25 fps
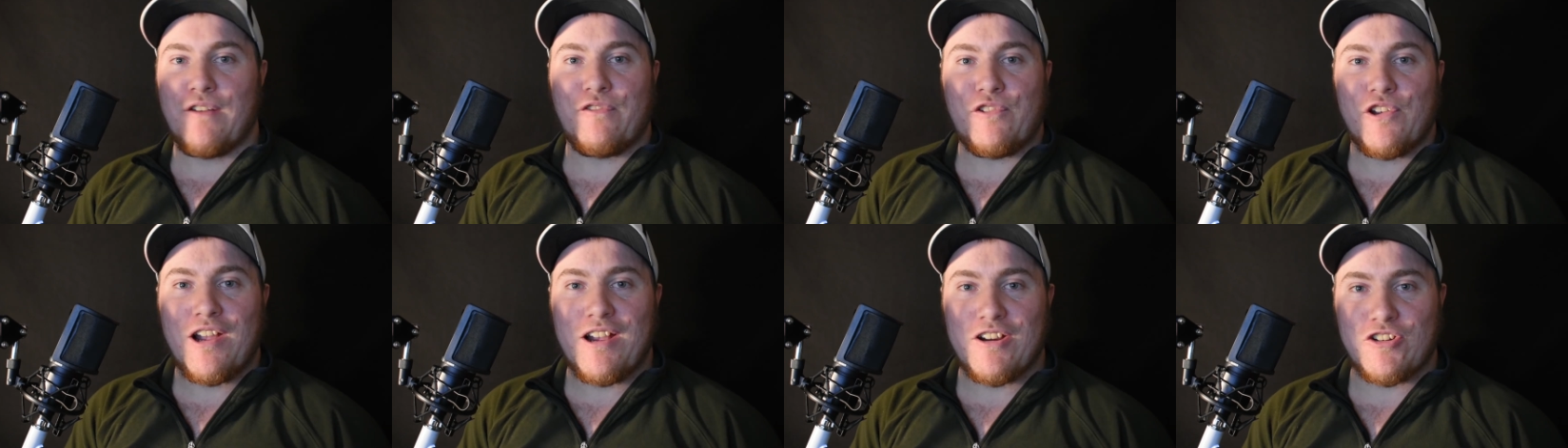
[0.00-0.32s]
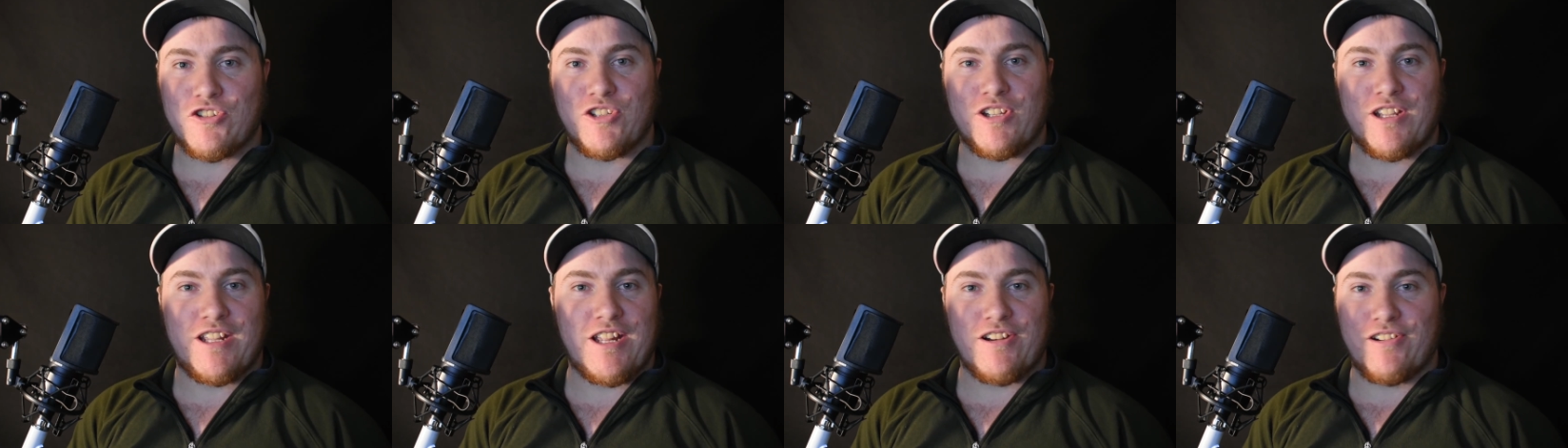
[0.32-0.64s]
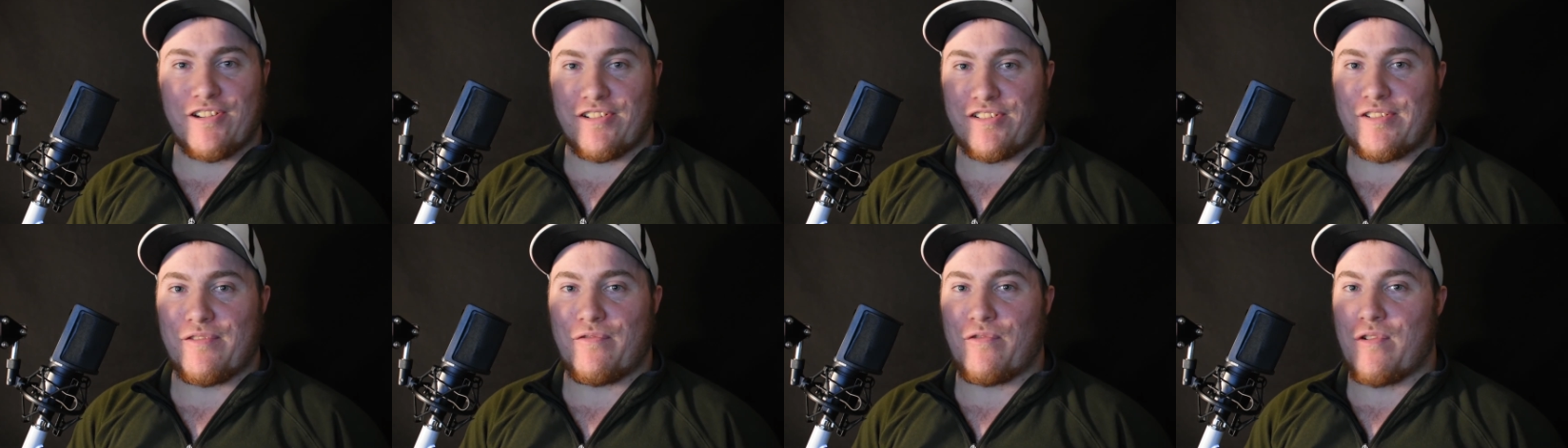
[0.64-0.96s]
If you're actually
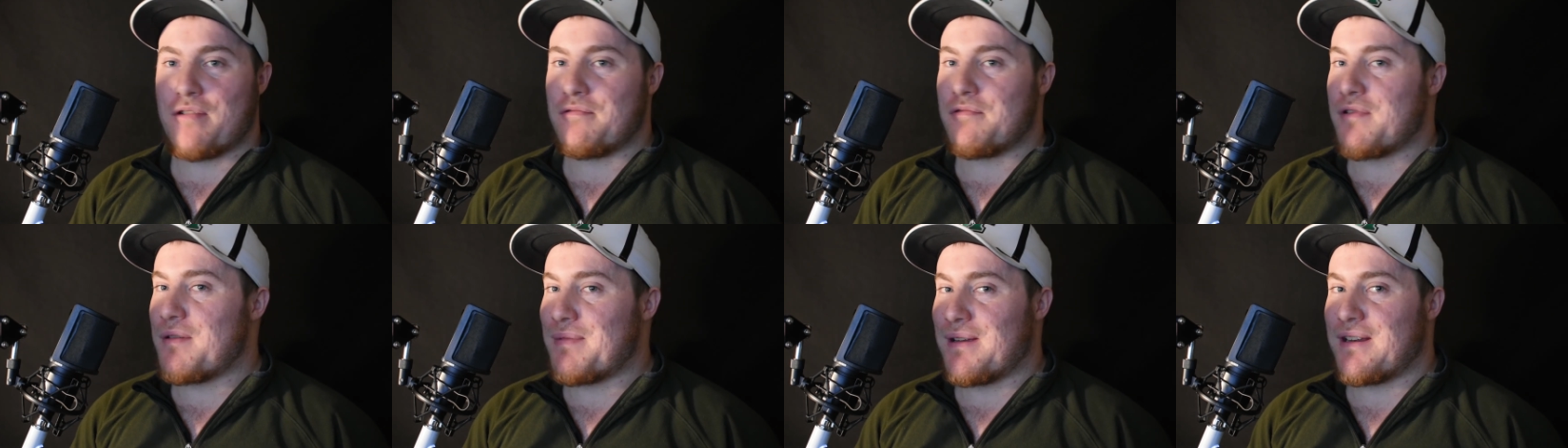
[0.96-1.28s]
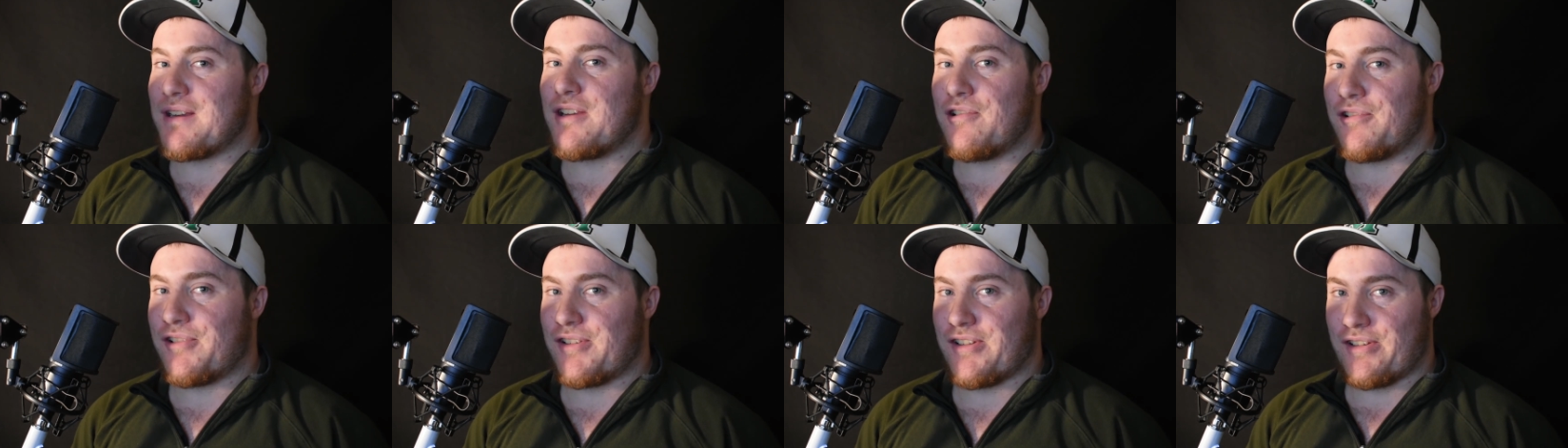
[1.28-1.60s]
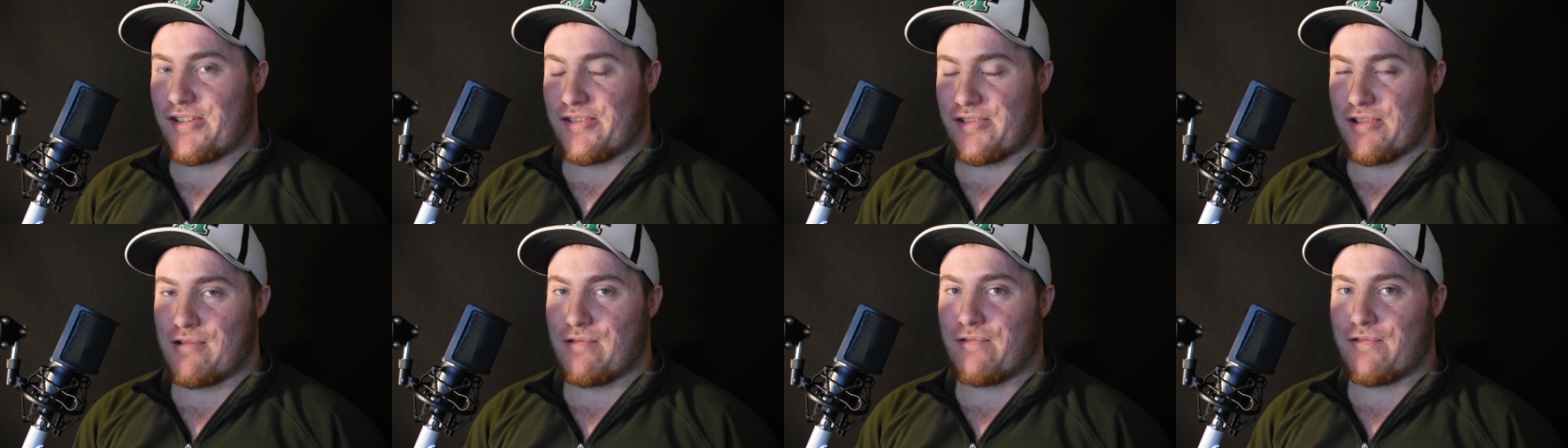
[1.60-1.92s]
curious of what we've been using
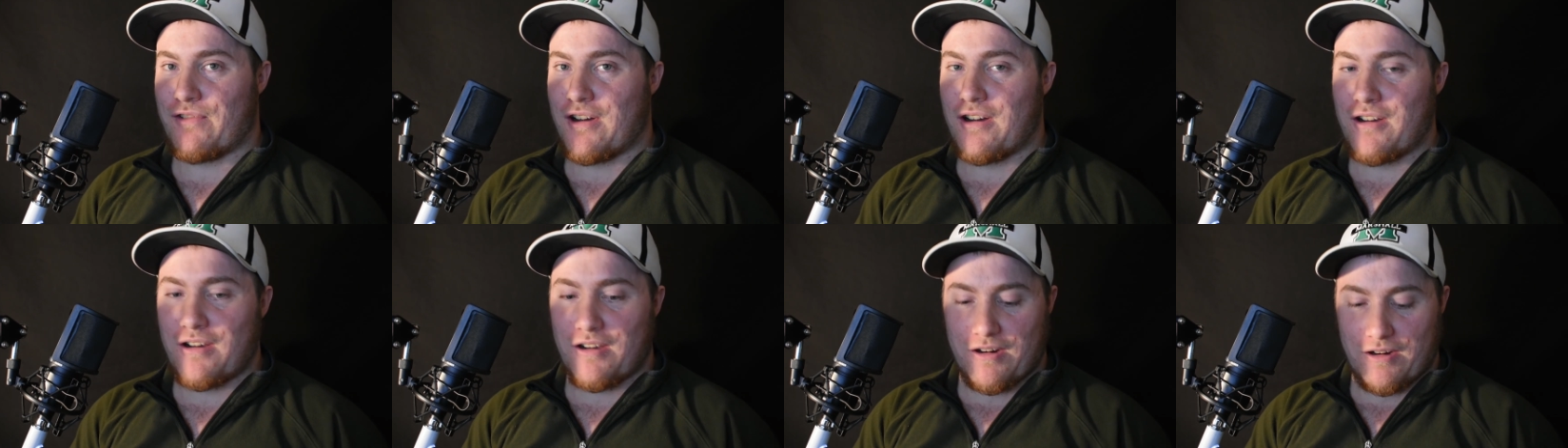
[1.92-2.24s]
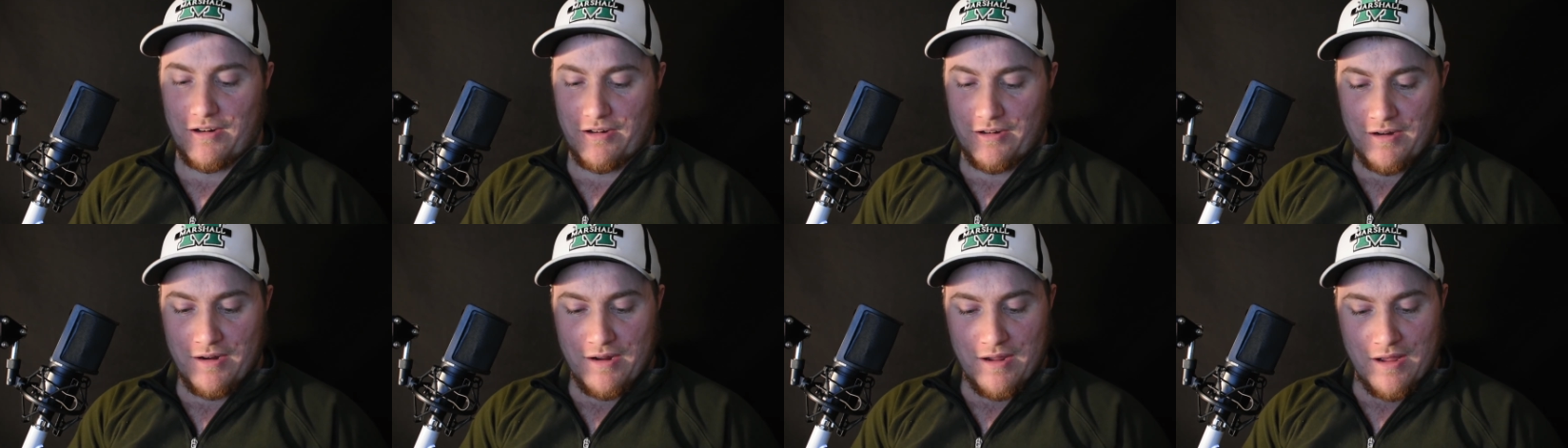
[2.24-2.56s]
so far,